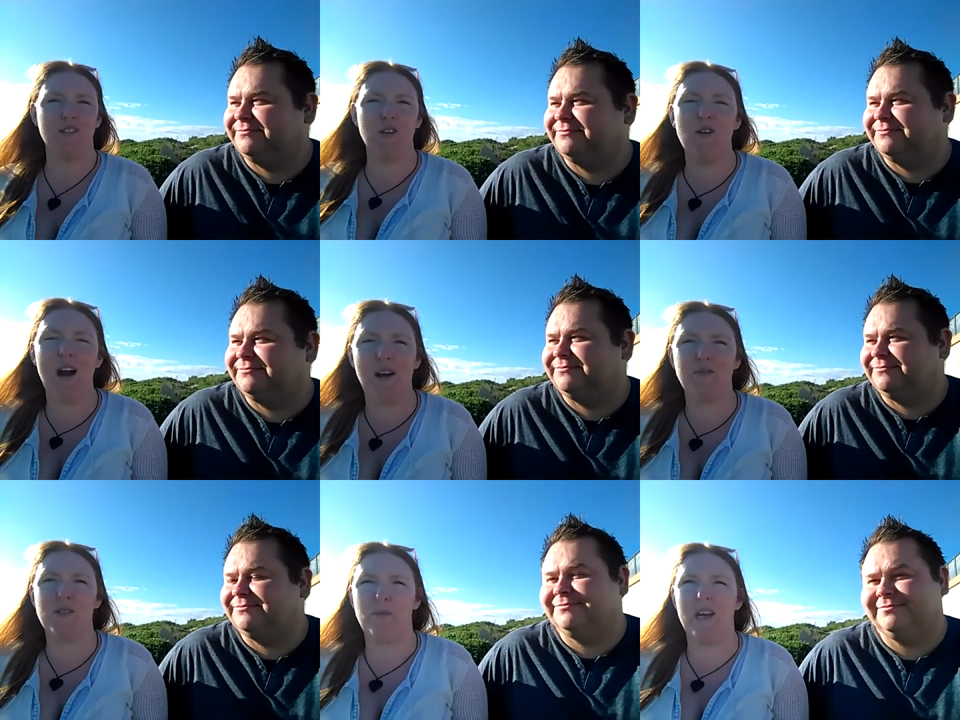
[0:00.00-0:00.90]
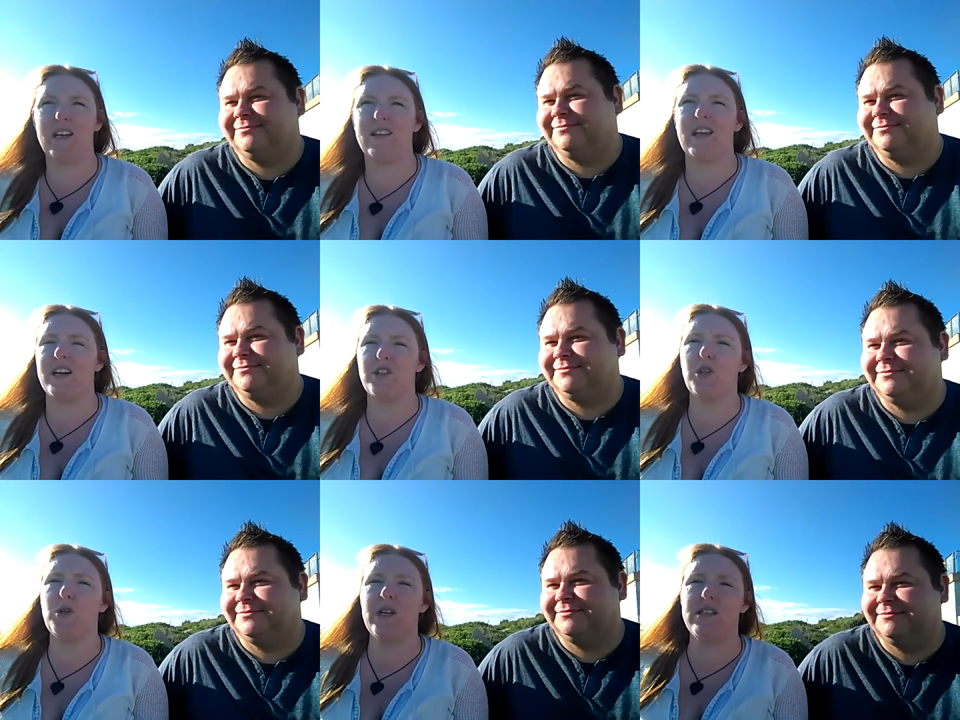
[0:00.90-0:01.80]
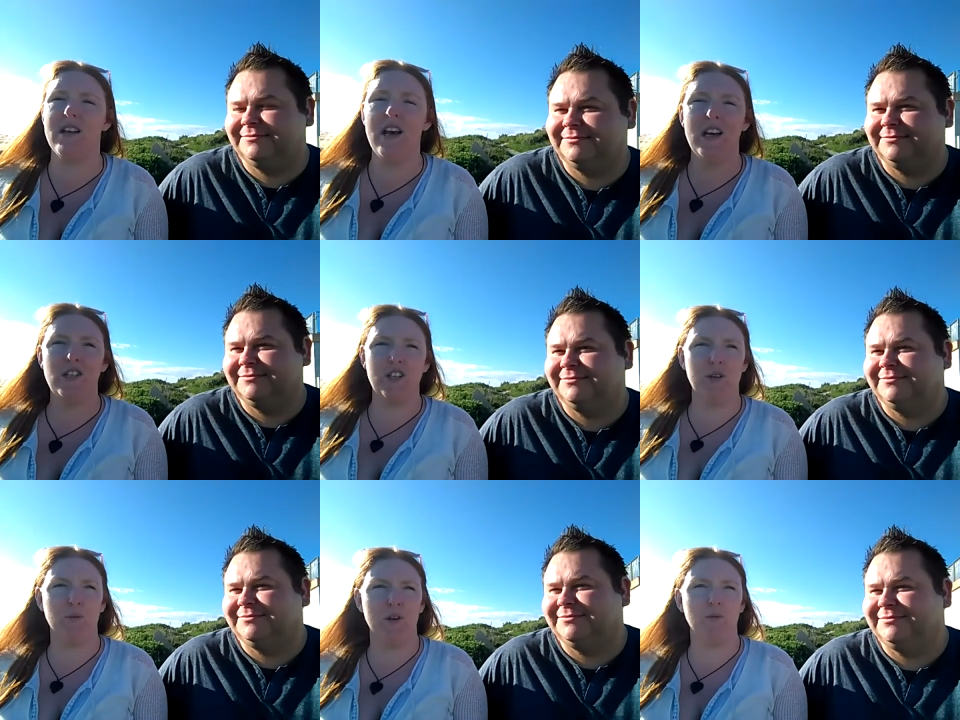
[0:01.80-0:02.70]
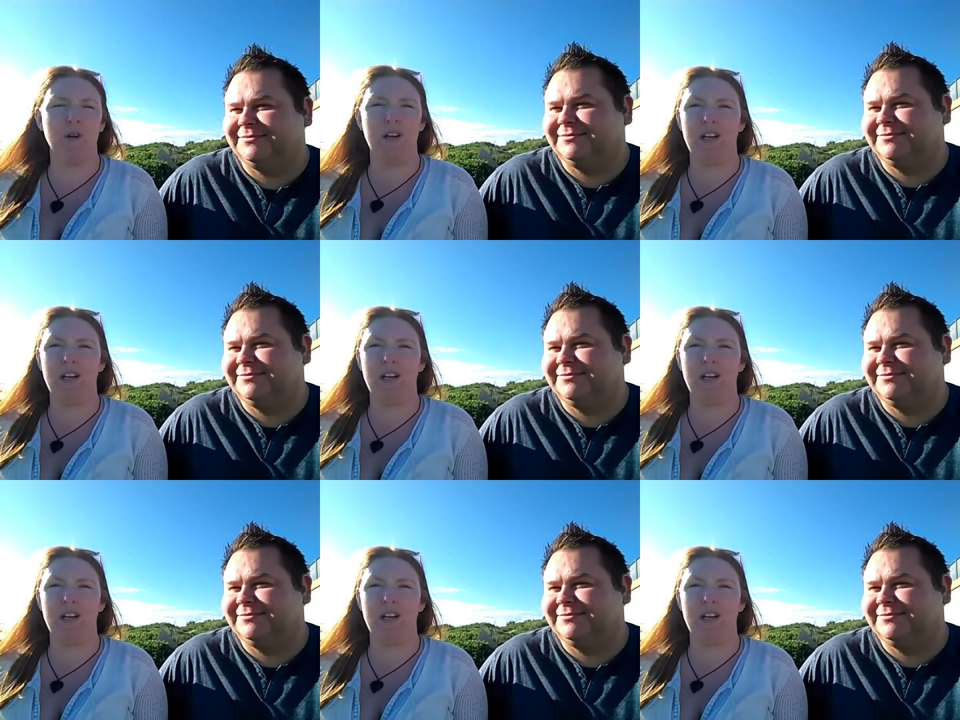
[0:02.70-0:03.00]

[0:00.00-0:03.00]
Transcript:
Speaker 1: So you have to make that choice. Do you want to work